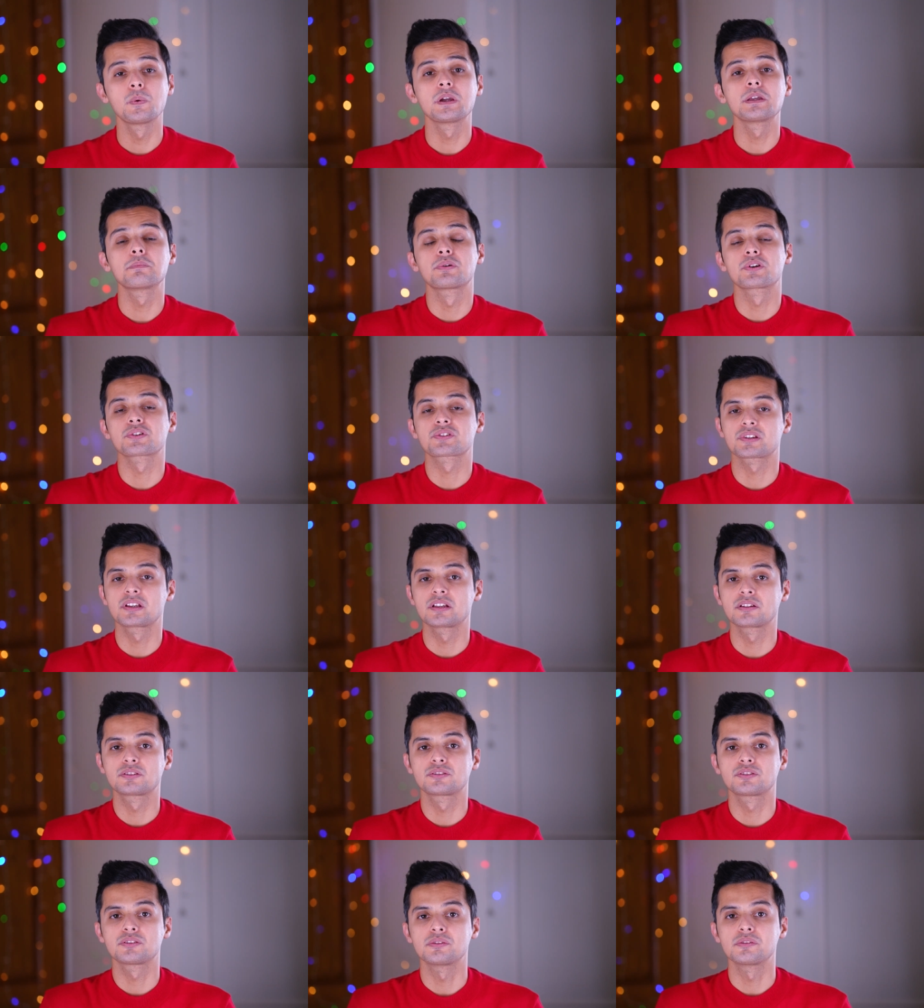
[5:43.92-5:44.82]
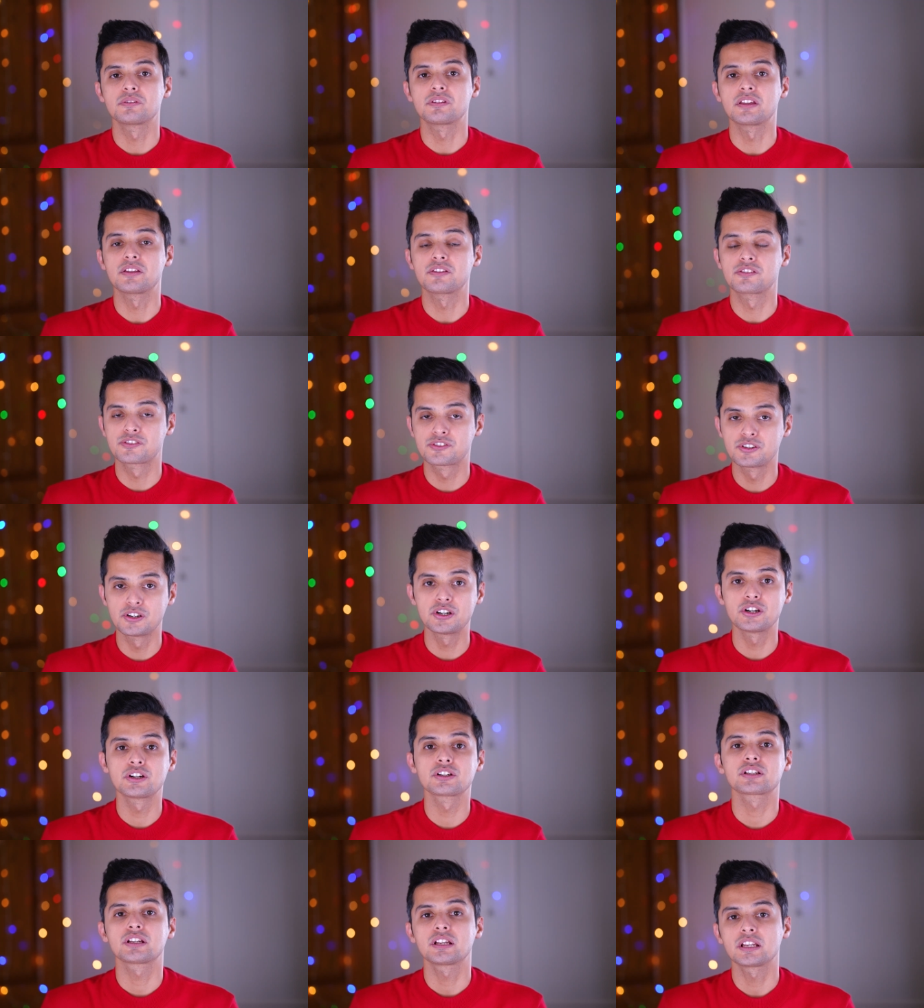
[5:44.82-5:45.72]
we proceed to the
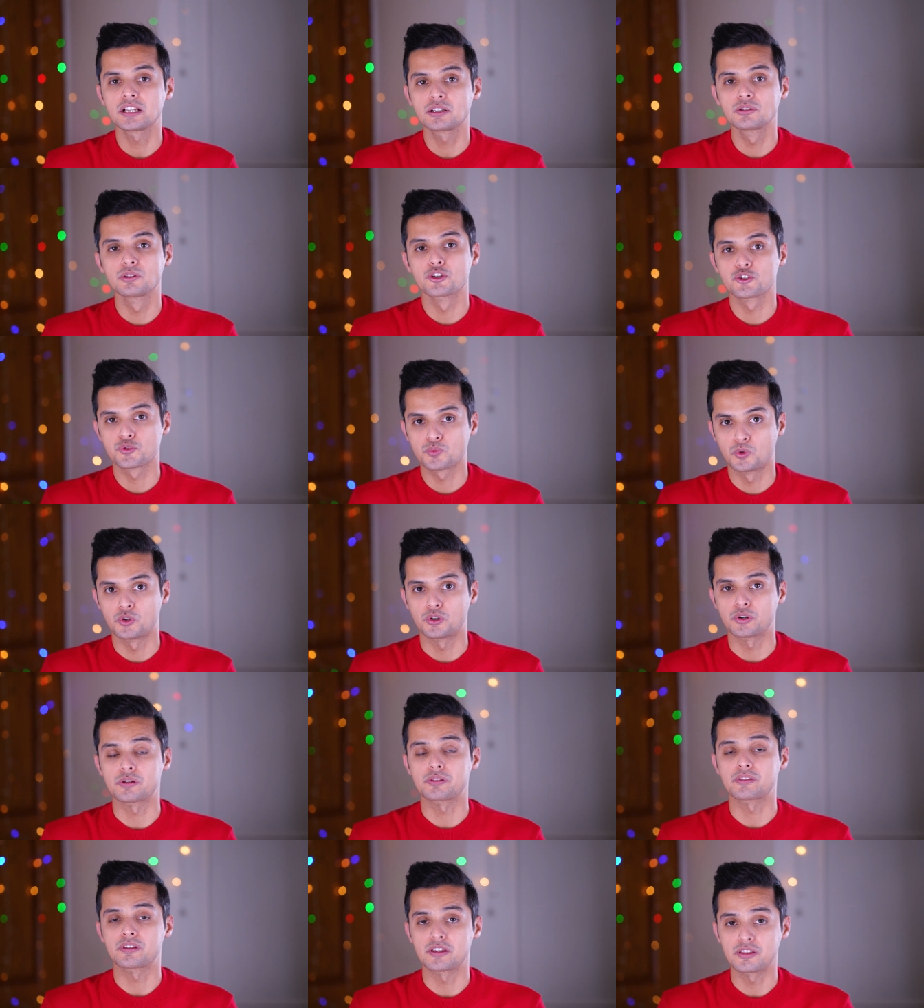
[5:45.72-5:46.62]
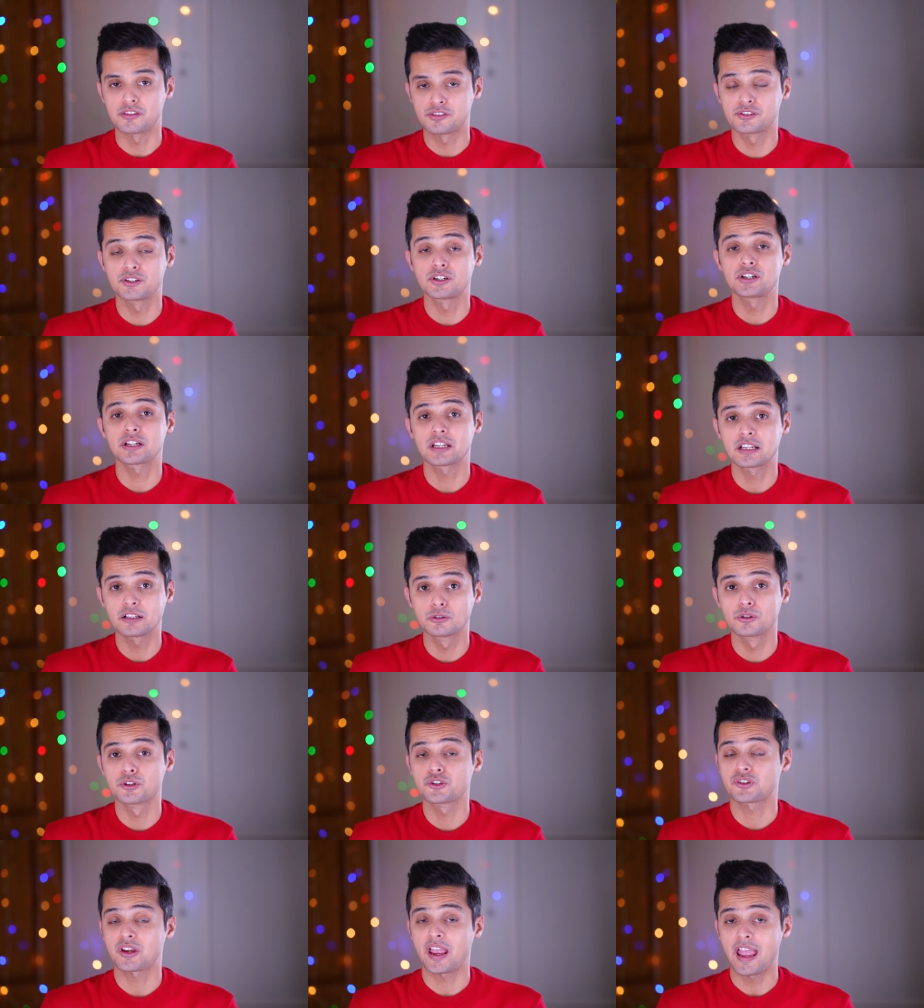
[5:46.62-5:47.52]
third English word, the third
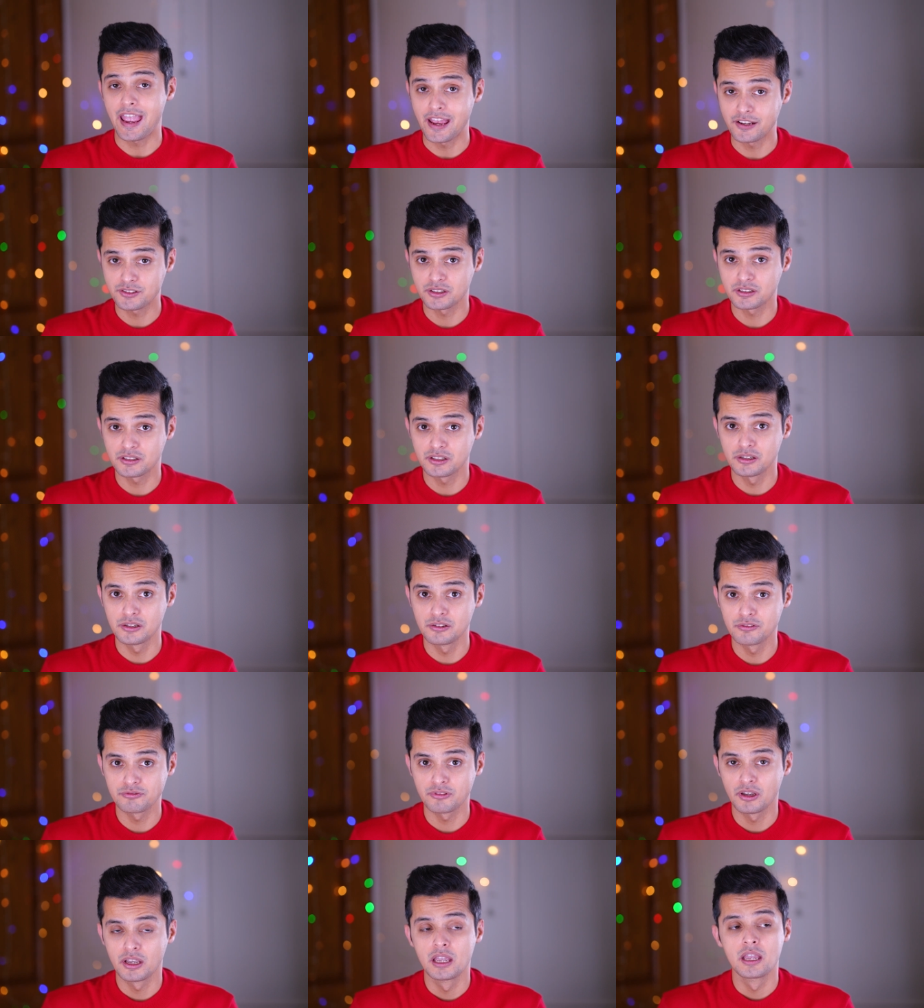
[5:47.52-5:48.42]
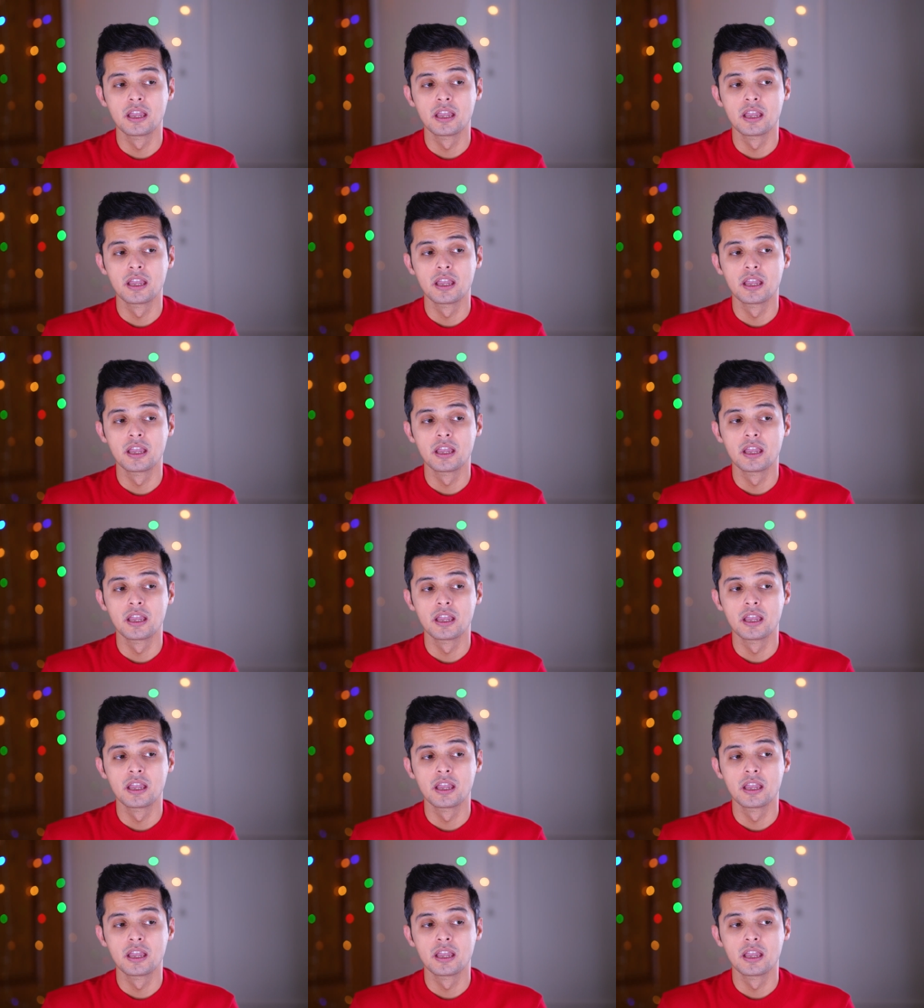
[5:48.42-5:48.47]
English adjective